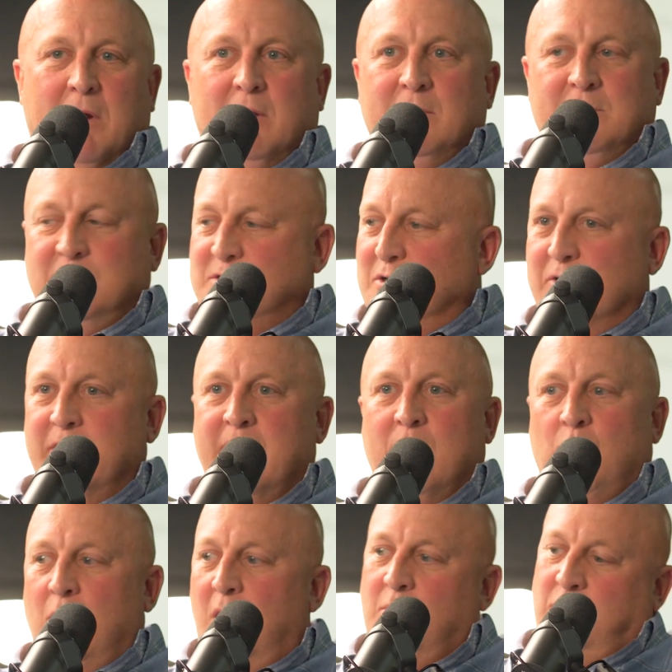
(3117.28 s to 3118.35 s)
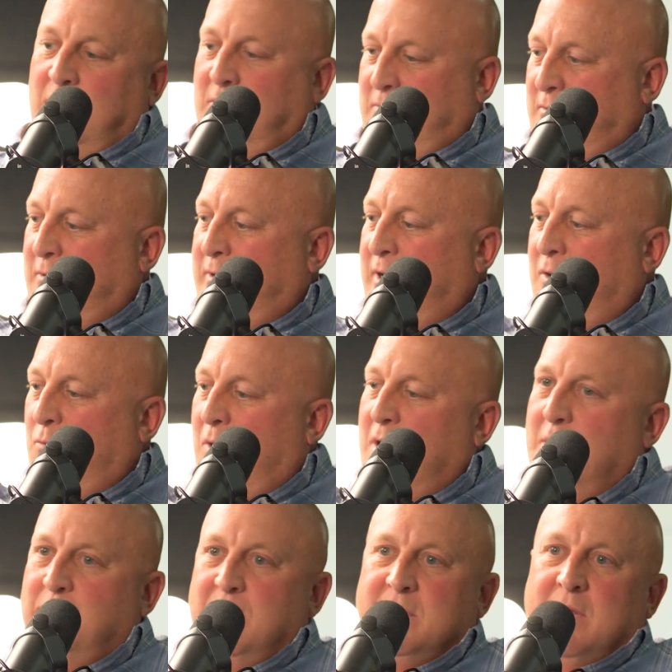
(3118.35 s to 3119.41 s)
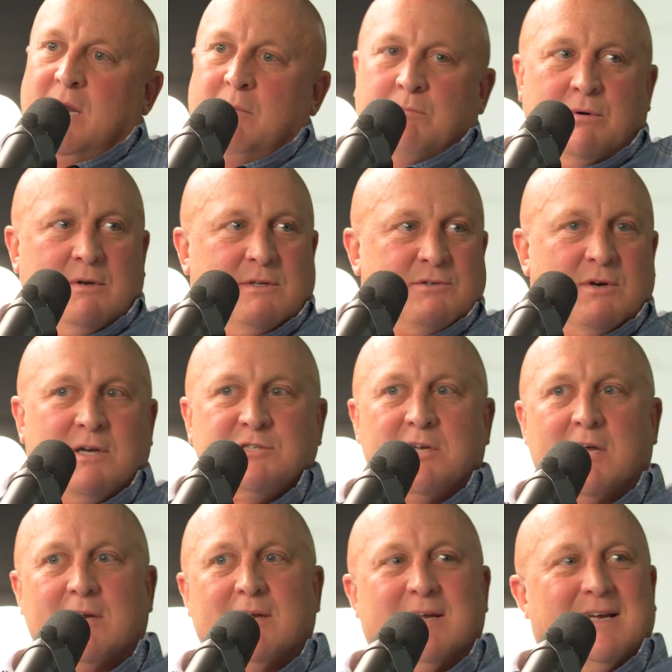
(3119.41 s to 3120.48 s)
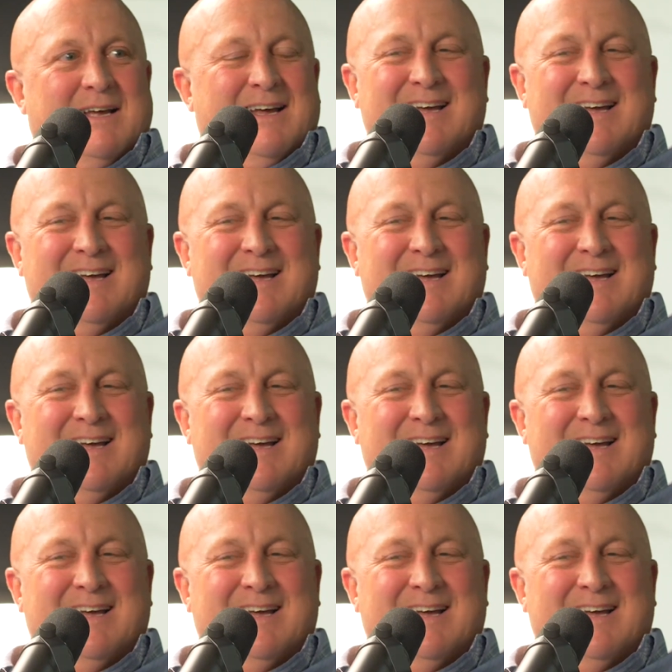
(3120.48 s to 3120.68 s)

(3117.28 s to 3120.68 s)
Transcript: You just learn how to walk. Well, learn how to walk and pick that up, put it in the trash can.